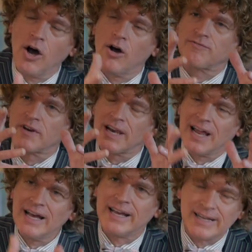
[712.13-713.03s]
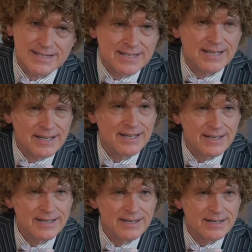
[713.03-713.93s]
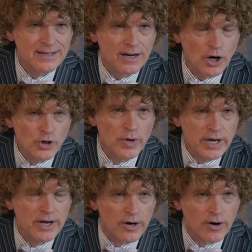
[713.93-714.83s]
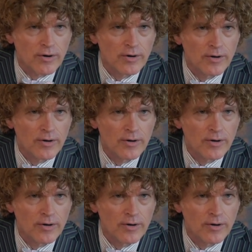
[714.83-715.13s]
of light are you here